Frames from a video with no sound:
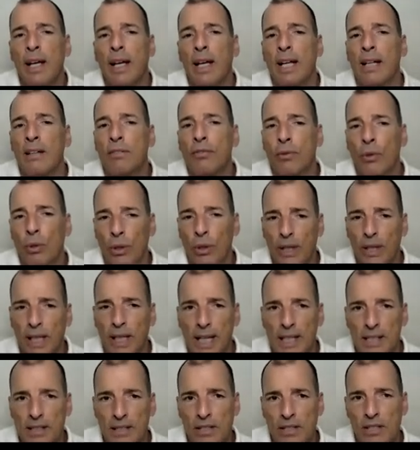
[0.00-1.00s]
and
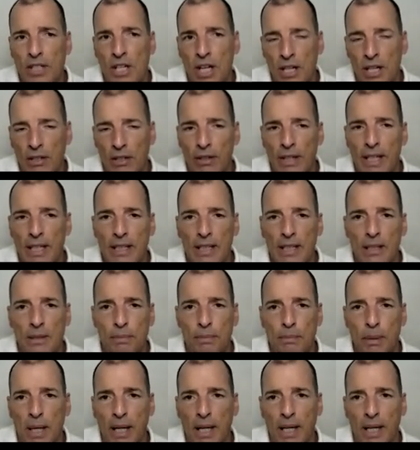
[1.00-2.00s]
forecasts
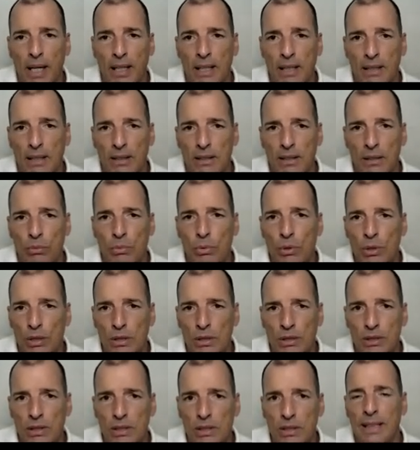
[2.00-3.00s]
generated by the
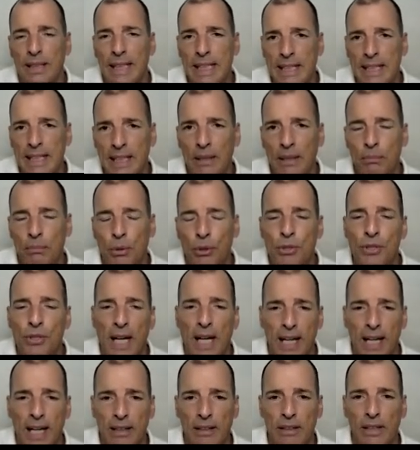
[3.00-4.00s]
world's leading, most
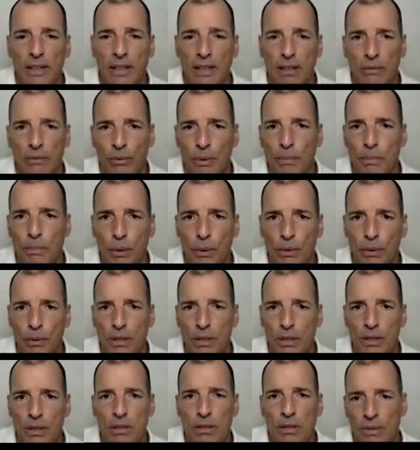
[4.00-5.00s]
highly
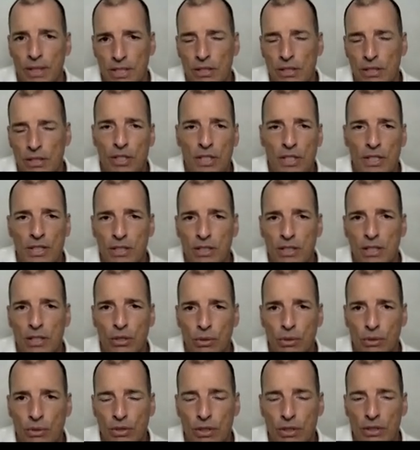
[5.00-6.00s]
reputed research
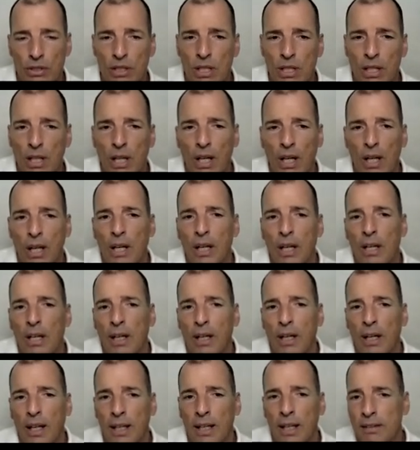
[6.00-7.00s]
institutions.
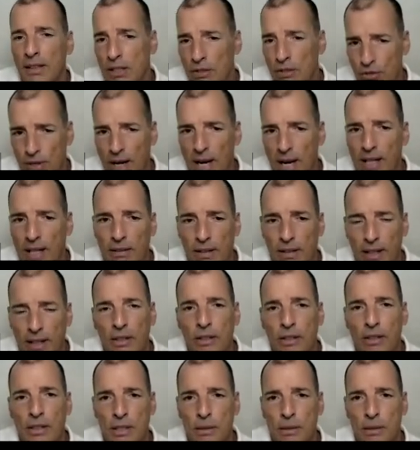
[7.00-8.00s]
And their track
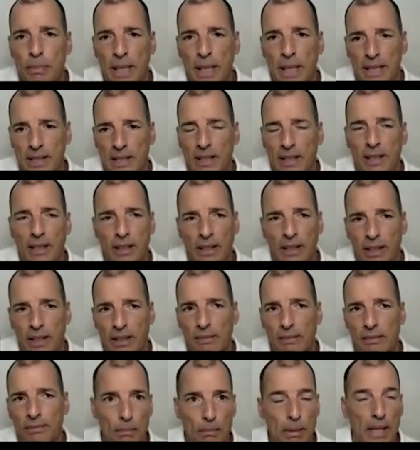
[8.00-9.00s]
record is
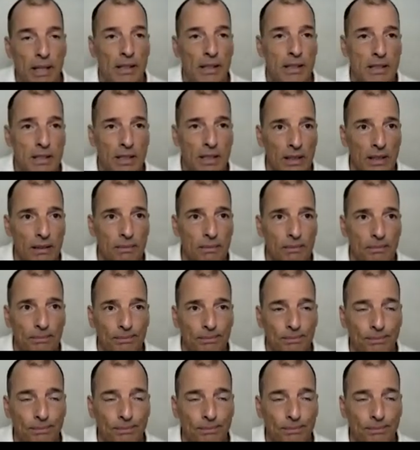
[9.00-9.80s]
basically embarrassing.